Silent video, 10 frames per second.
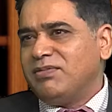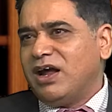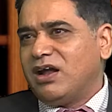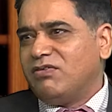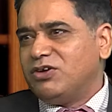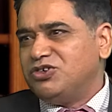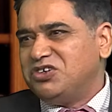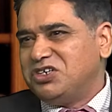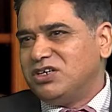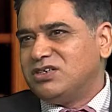that our
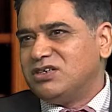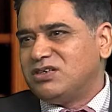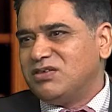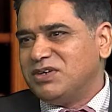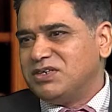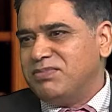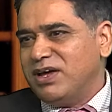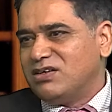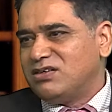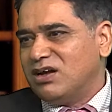judicial system is
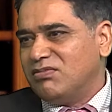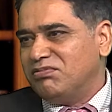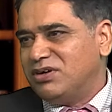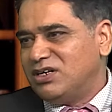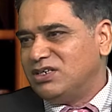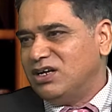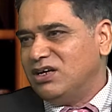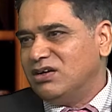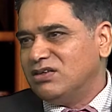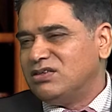based on British
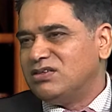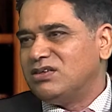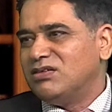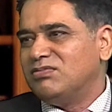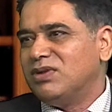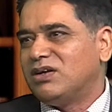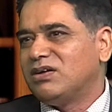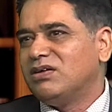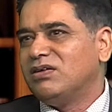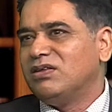legal system, but
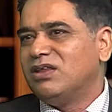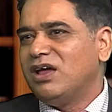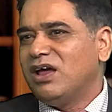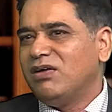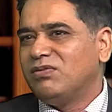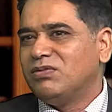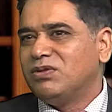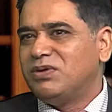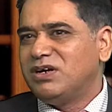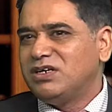the
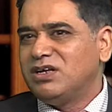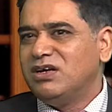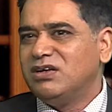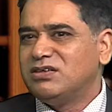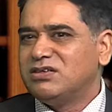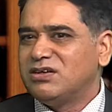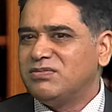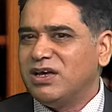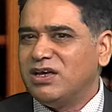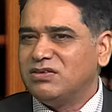British legal system
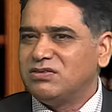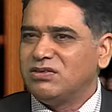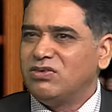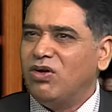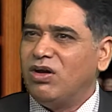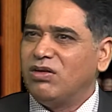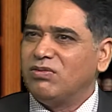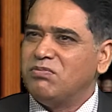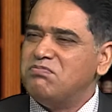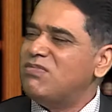has gone
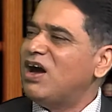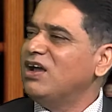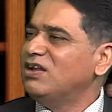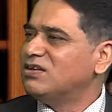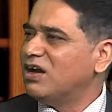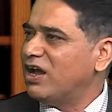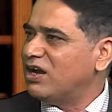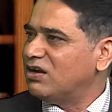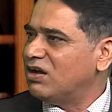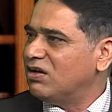miles
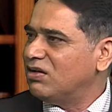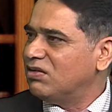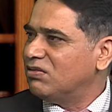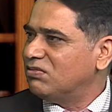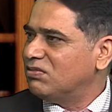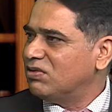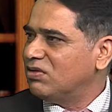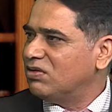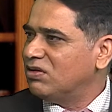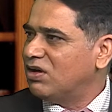ahead
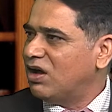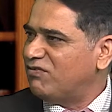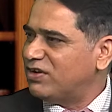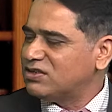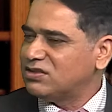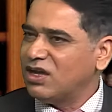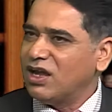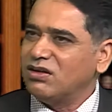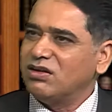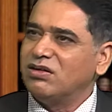of us,
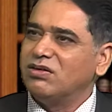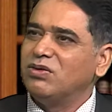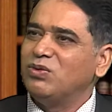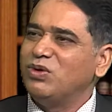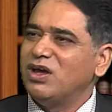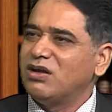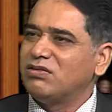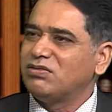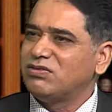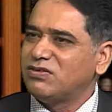and we are
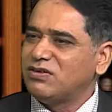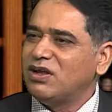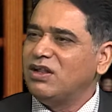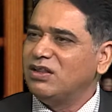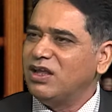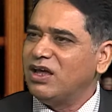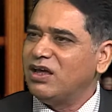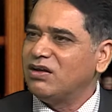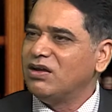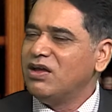still
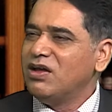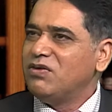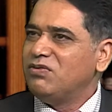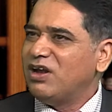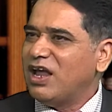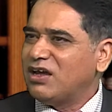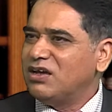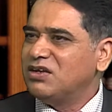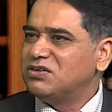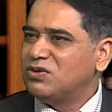there. We are
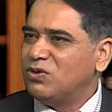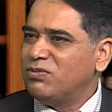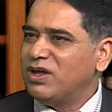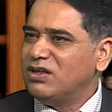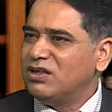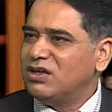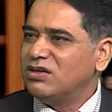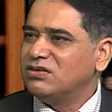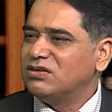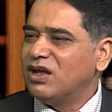lacking in so many
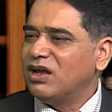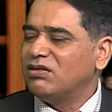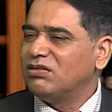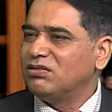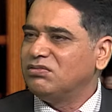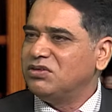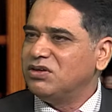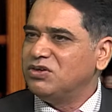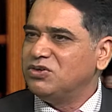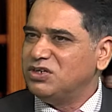things, and
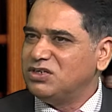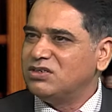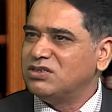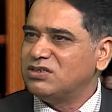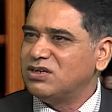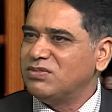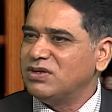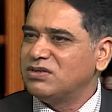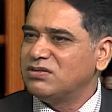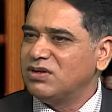the judicial system
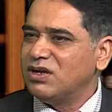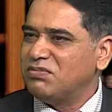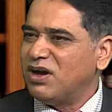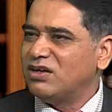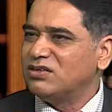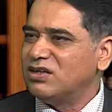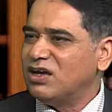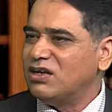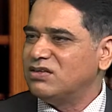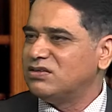in
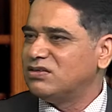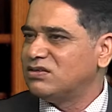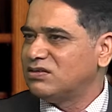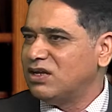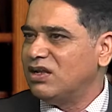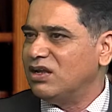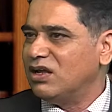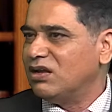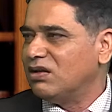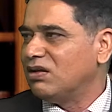Pakistan is still in